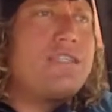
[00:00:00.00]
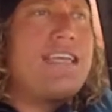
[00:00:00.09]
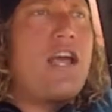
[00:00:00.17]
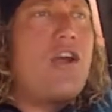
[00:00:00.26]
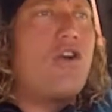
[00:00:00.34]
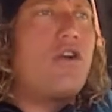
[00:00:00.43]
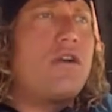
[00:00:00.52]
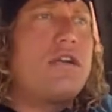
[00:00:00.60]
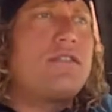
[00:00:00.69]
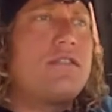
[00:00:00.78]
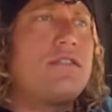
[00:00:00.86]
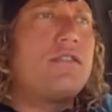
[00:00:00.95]

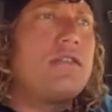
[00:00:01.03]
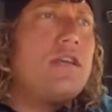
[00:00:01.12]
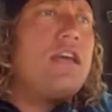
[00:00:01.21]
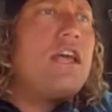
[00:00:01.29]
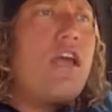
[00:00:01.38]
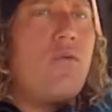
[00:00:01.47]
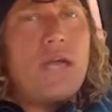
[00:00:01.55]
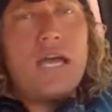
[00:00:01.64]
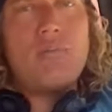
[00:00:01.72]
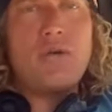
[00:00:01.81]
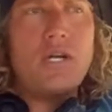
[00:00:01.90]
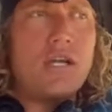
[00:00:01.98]
terrorists, and we had
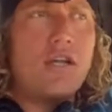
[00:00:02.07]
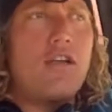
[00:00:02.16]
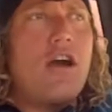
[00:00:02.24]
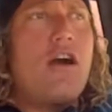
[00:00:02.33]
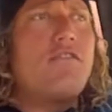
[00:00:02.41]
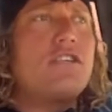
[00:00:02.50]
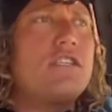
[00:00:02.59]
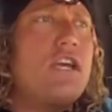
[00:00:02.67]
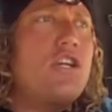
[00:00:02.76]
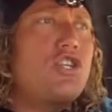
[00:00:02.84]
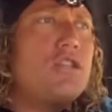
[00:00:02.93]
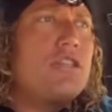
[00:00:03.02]
a pretty good
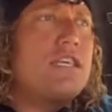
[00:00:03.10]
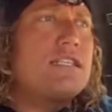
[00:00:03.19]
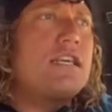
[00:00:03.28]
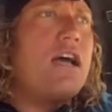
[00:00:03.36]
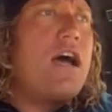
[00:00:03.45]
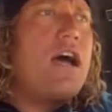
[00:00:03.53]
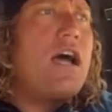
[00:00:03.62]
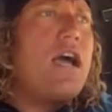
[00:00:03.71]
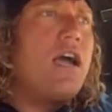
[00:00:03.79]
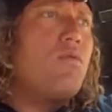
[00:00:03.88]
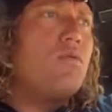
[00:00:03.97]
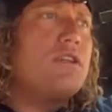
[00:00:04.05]
conversation. This
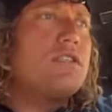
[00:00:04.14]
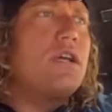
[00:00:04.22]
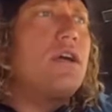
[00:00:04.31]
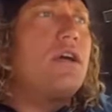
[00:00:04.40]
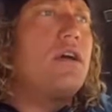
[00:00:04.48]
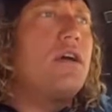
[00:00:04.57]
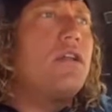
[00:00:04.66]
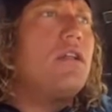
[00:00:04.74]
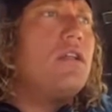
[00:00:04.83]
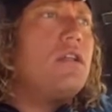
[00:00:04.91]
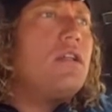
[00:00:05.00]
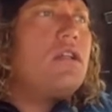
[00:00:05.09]
guy was a
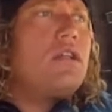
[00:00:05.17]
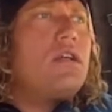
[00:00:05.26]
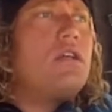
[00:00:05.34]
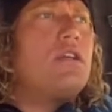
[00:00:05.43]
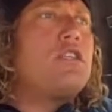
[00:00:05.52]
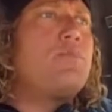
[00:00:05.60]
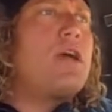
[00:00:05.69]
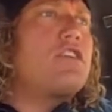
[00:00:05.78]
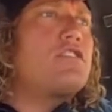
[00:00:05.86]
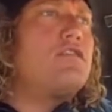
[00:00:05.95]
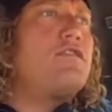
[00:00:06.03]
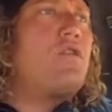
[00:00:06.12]

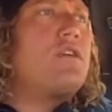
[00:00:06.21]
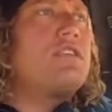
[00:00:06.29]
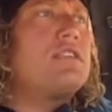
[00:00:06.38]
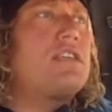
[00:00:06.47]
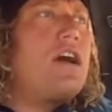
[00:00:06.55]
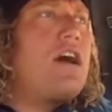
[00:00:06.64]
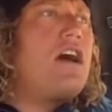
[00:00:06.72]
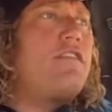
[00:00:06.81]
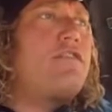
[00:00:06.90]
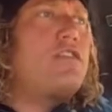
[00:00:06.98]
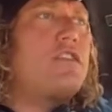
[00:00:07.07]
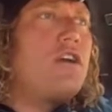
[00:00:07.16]
special forces guy
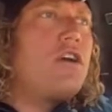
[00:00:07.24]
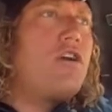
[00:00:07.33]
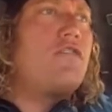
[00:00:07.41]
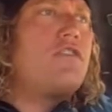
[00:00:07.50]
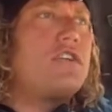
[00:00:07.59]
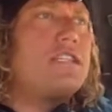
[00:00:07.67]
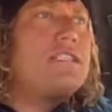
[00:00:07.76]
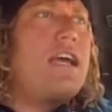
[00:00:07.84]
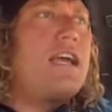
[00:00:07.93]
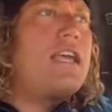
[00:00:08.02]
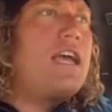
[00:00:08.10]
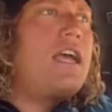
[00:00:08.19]
for over a
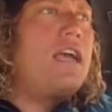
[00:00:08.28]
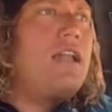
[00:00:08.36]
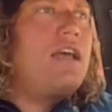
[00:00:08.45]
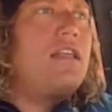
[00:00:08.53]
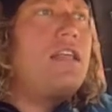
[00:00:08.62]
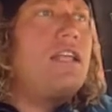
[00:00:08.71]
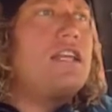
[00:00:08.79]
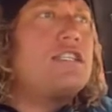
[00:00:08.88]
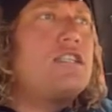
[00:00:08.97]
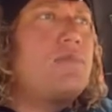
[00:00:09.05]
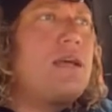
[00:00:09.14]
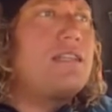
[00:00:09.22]
decade, and then he
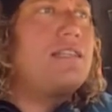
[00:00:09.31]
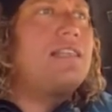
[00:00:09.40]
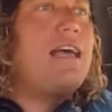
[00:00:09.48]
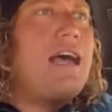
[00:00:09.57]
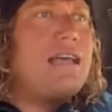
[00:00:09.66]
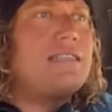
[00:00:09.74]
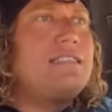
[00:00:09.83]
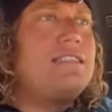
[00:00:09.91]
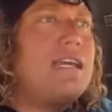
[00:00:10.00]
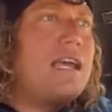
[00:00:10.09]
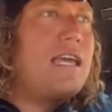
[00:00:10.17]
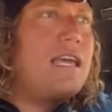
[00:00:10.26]
spent the last
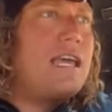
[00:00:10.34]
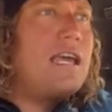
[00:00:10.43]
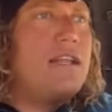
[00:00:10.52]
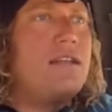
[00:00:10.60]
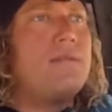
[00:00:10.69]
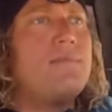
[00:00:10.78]
decade